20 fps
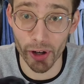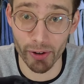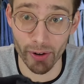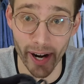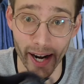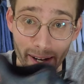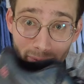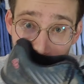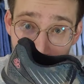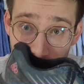
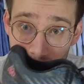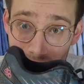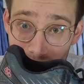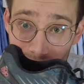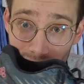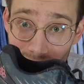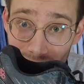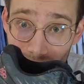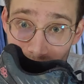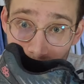grams
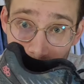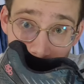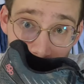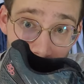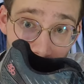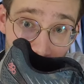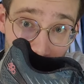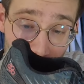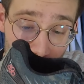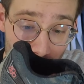
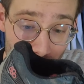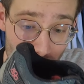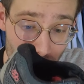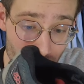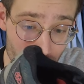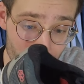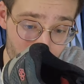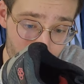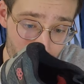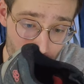on
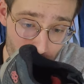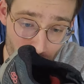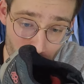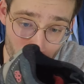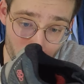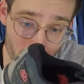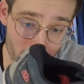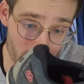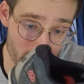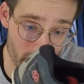the shoe
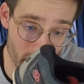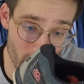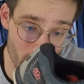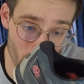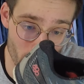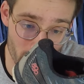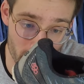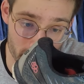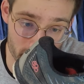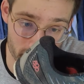that now
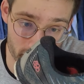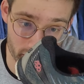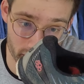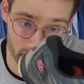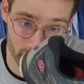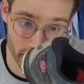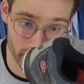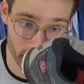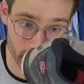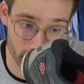has
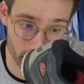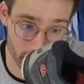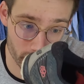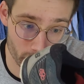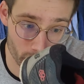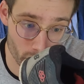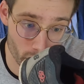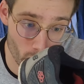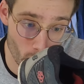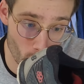
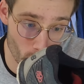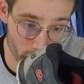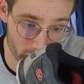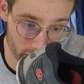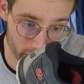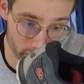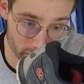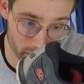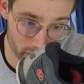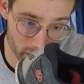no
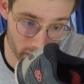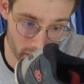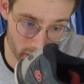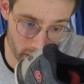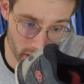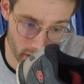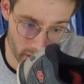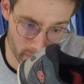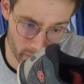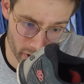heel.
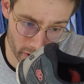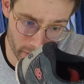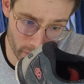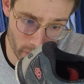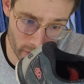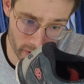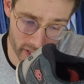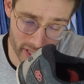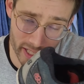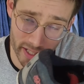But of
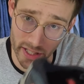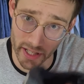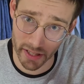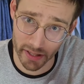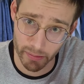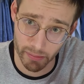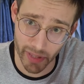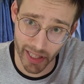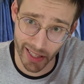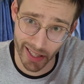course, this
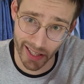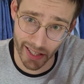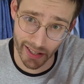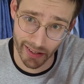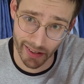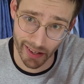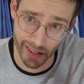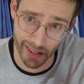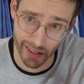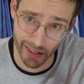doesn't mean
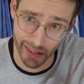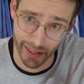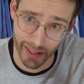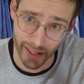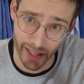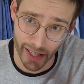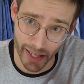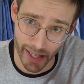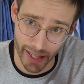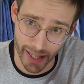anything
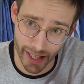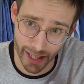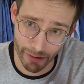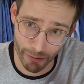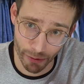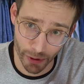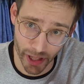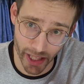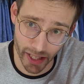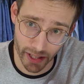
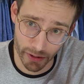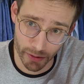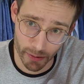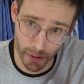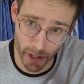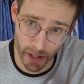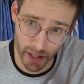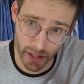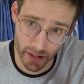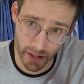if we can't
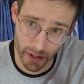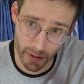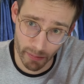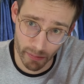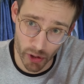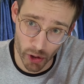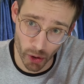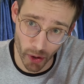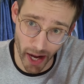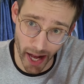run in them.
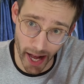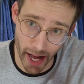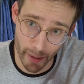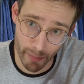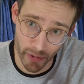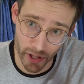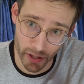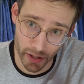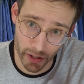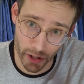So
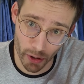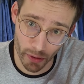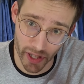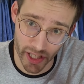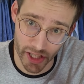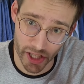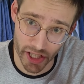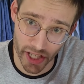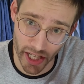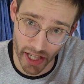I'm gonna go
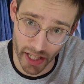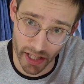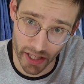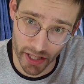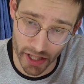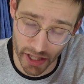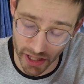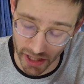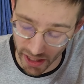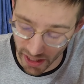and
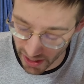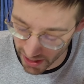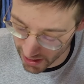change,